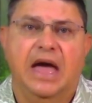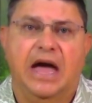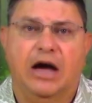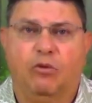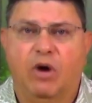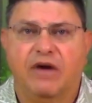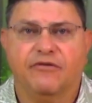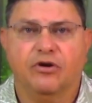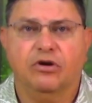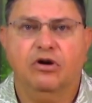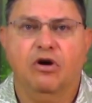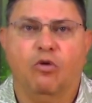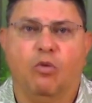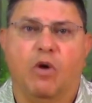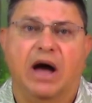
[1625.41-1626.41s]

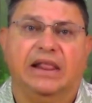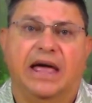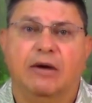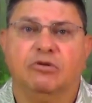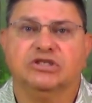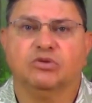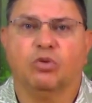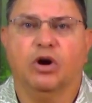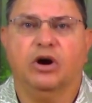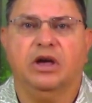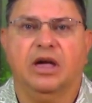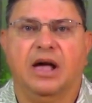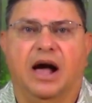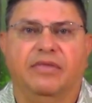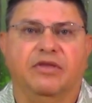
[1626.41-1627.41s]
However, while I was
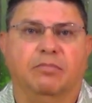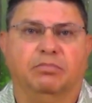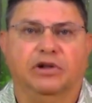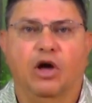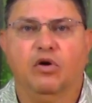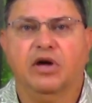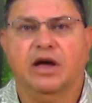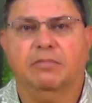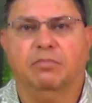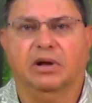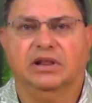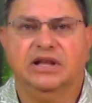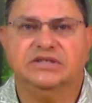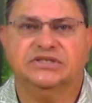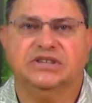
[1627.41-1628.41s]
working on the blowgun
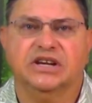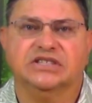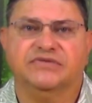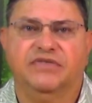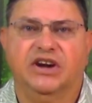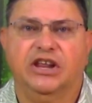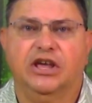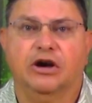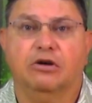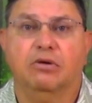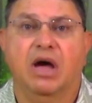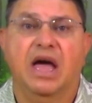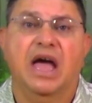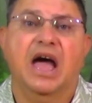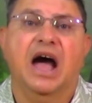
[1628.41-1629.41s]
ballistics video,
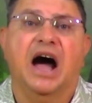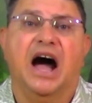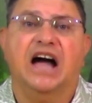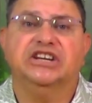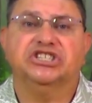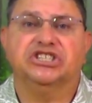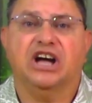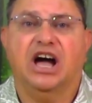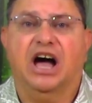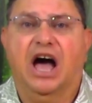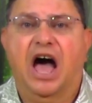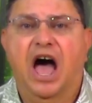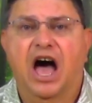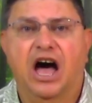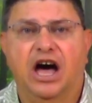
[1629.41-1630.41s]
I shot
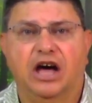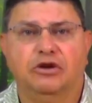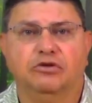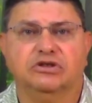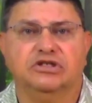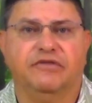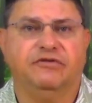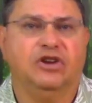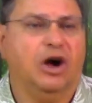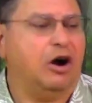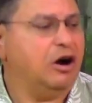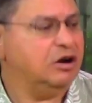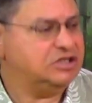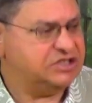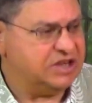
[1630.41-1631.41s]
hundreds of
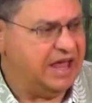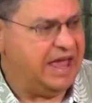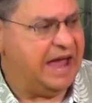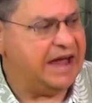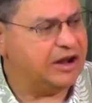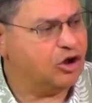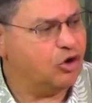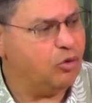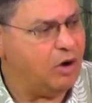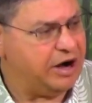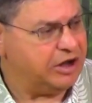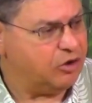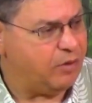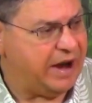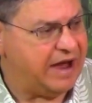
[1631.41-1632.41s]
darts at a
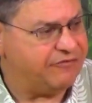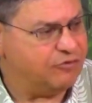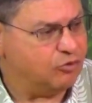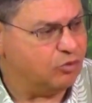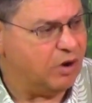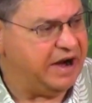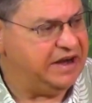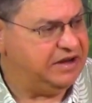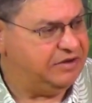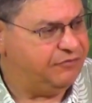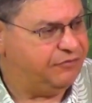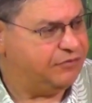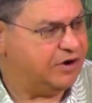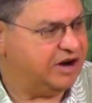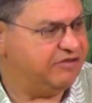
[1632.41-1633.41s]
chronograph right in
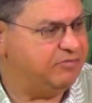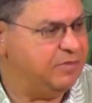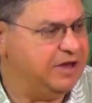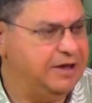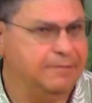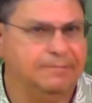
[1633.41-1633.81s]
front of me.